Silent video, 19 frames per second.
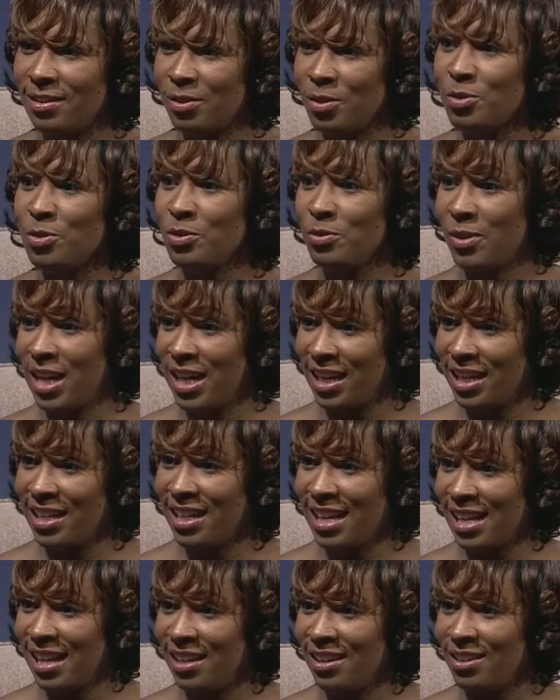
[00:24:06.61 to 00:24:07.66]
who's ready to
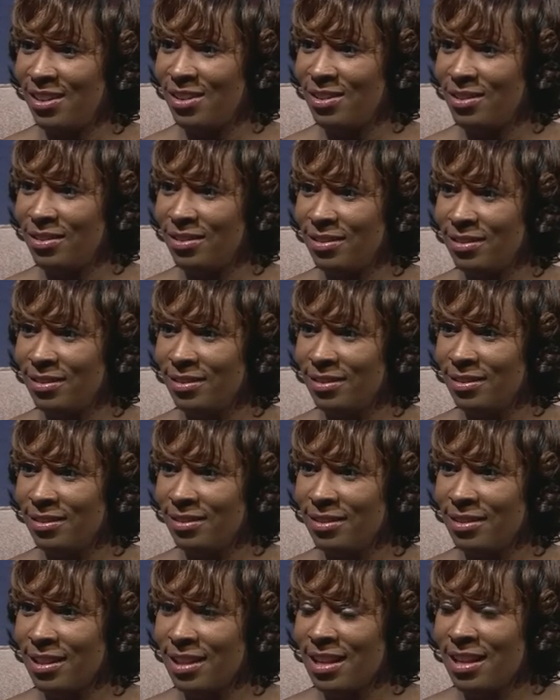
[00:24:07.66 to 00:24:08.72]
heal,
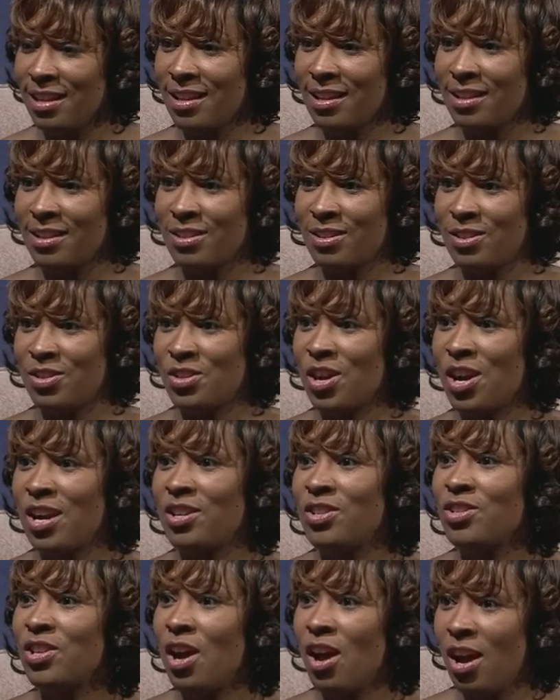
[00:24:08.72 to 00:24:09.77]
start
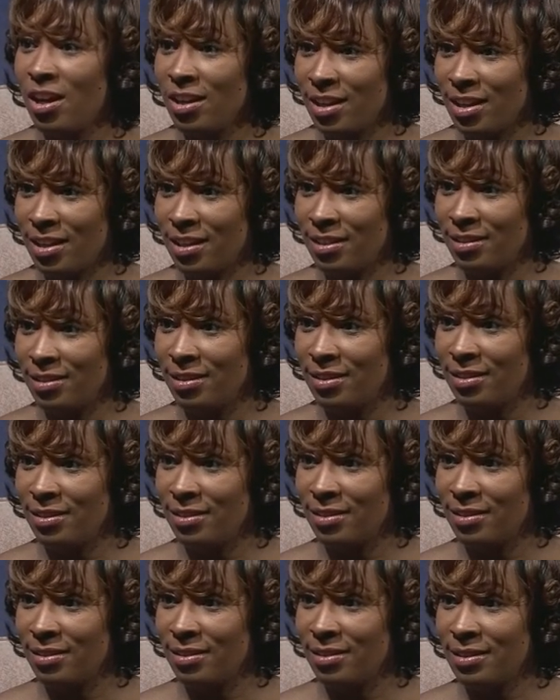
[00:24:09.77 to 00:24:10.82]
talking,
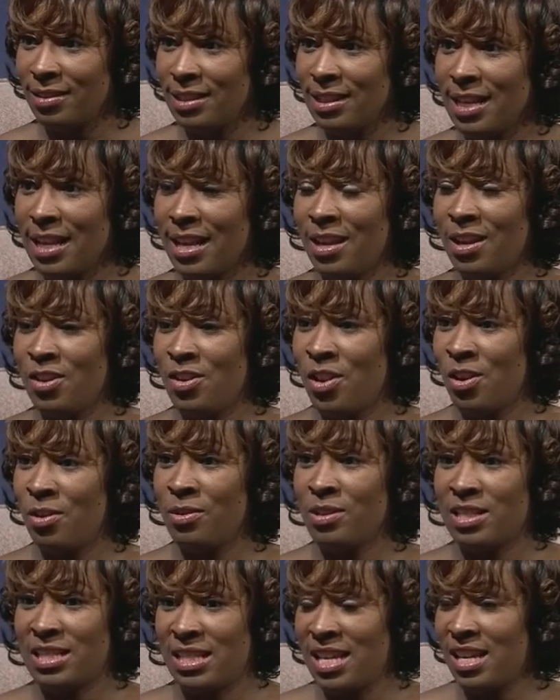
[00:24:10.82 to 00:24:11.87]

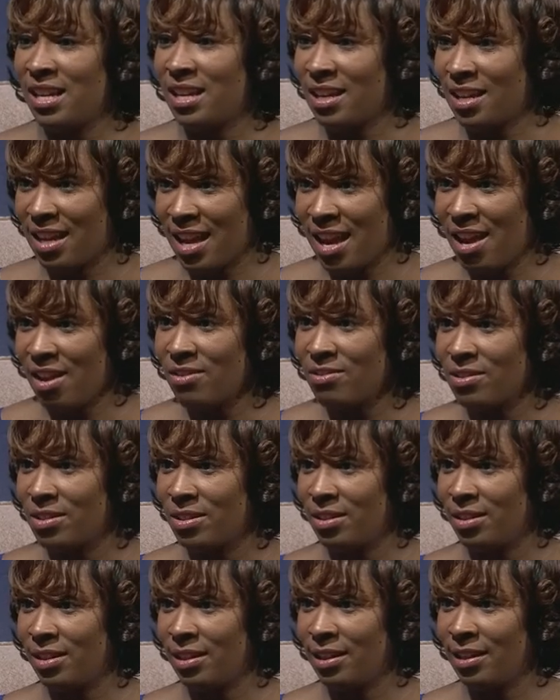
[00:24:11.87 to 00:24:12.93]
seek
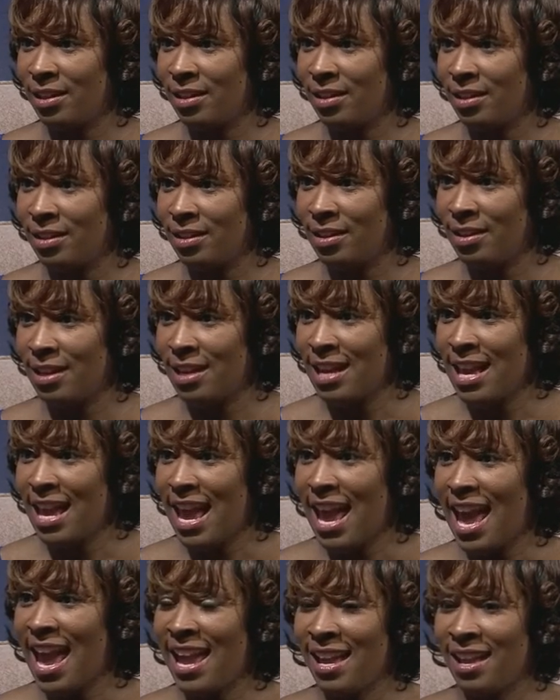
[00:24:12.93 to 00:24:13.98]
counseling,
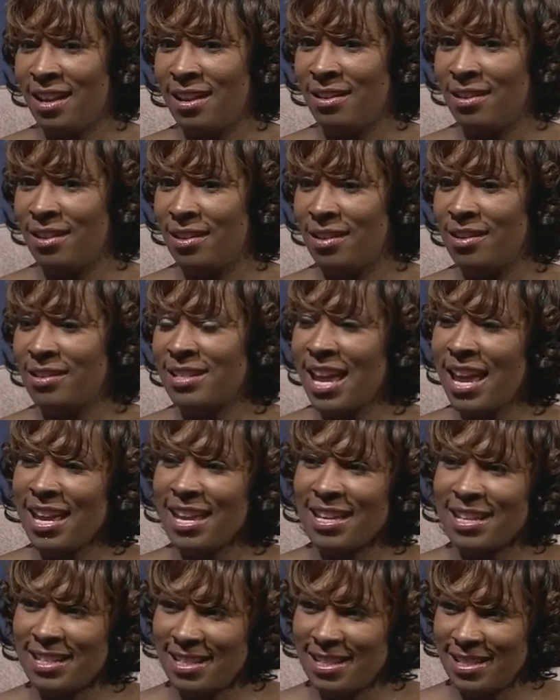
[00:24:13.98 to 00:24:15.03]
and take
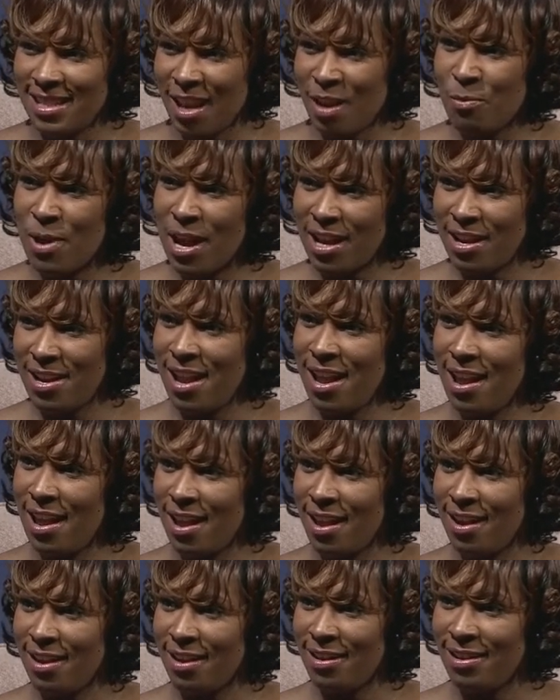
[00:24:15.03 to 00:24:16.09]
it day by
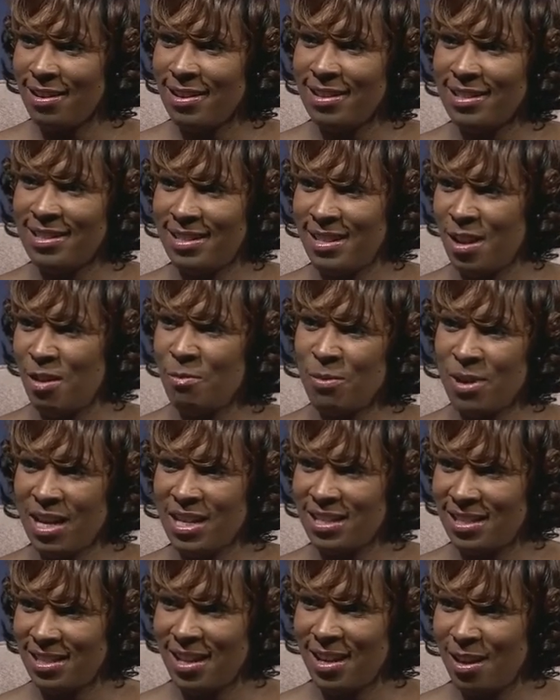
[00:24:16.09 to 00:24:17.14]
day, step by
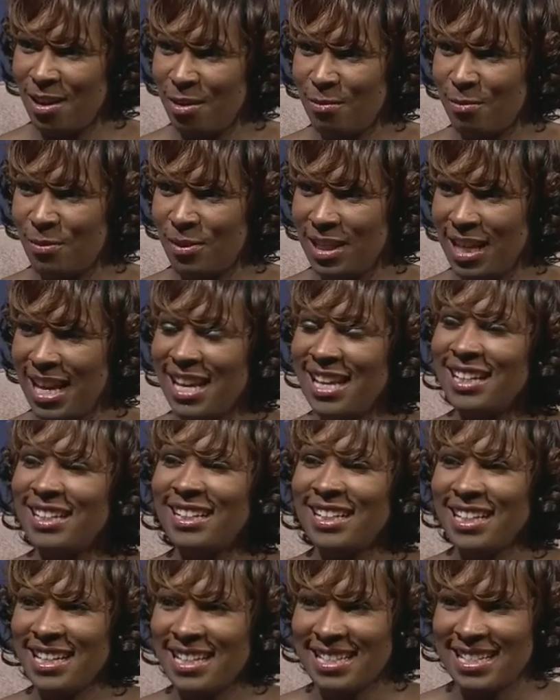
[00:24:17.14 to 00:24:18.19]
step.
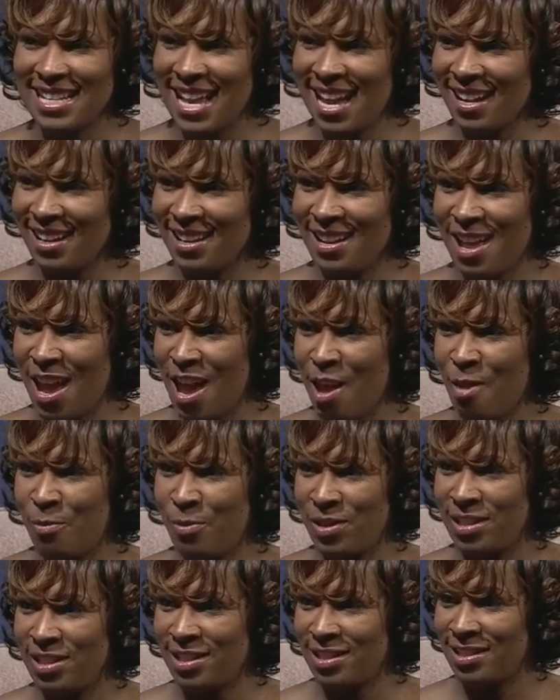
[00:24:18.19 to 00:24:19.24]
Healing is not going to
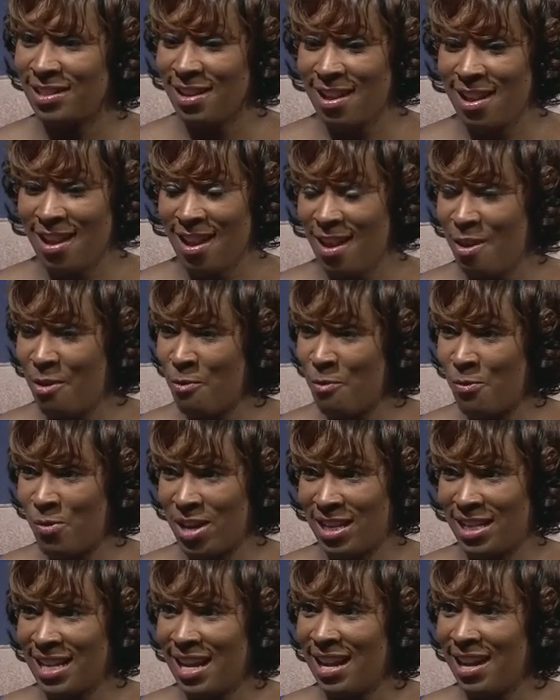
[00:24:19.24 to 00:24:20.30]
happen just in
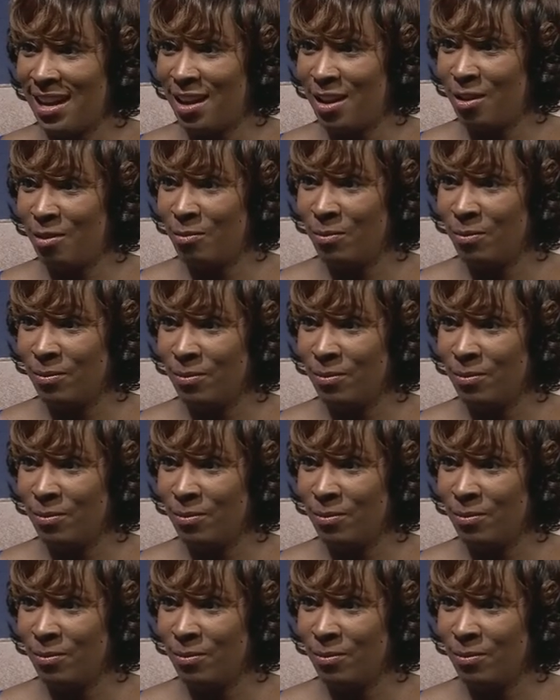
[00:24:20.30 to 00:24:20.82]
one time.